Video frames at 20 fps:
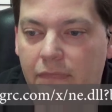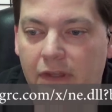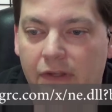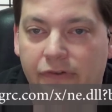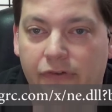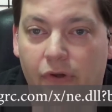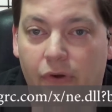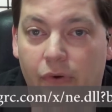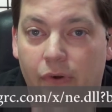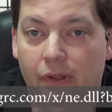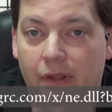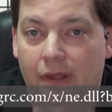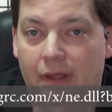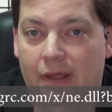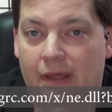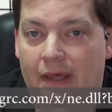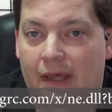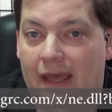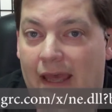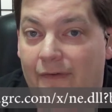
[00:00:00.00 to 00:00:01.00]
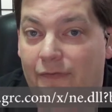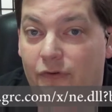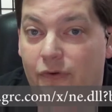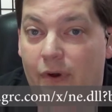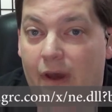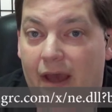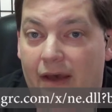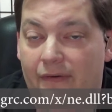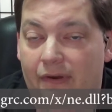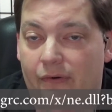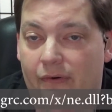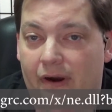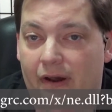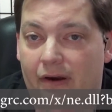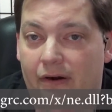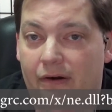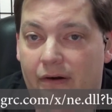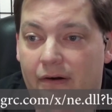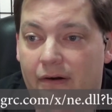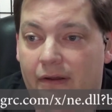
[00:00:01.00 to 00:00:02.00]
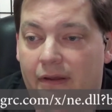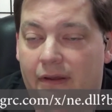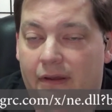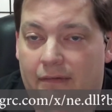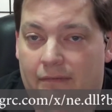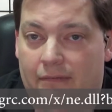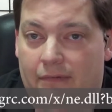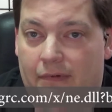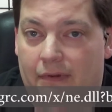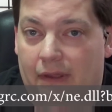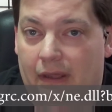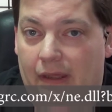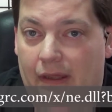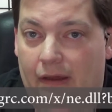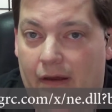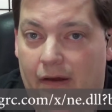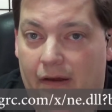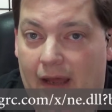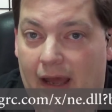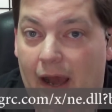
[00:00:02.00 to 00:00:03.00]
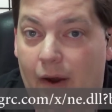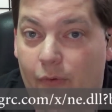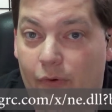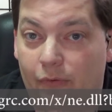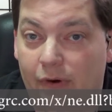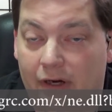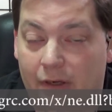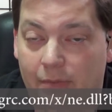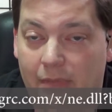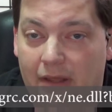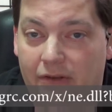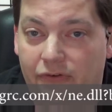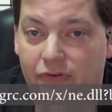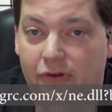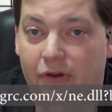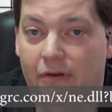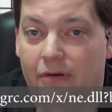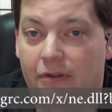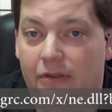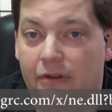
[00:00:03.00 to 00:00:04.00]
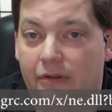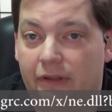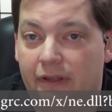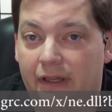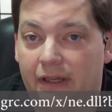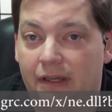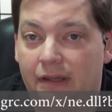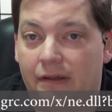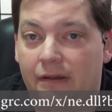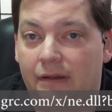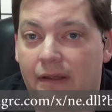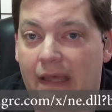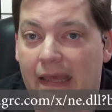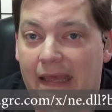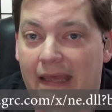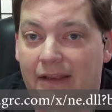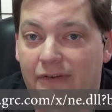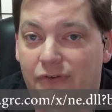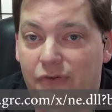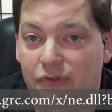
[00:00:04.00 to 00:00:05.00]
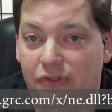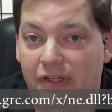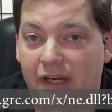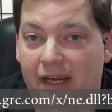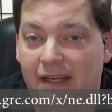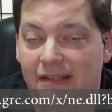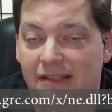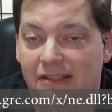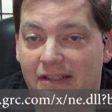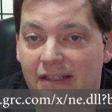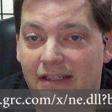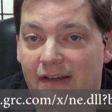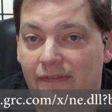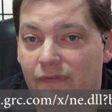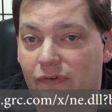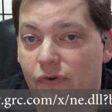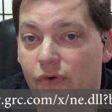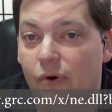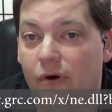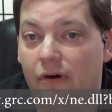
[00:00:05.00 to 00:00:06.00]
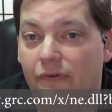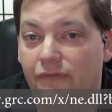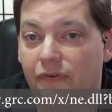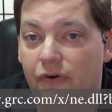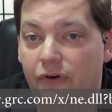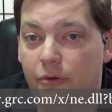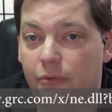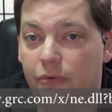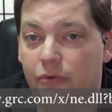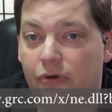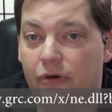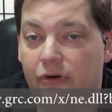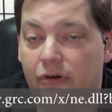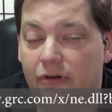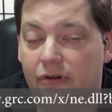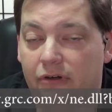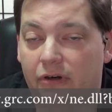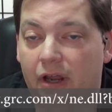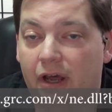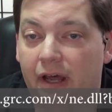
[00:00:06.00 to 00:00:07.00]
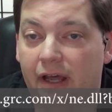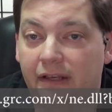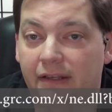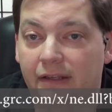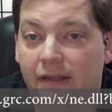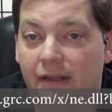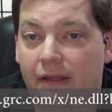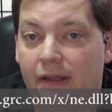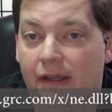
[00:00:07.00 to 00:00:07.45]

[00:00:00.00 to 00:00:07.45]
So if you have a router, I would recommend you go to the link and you check and see if you are vulnerable or you're not.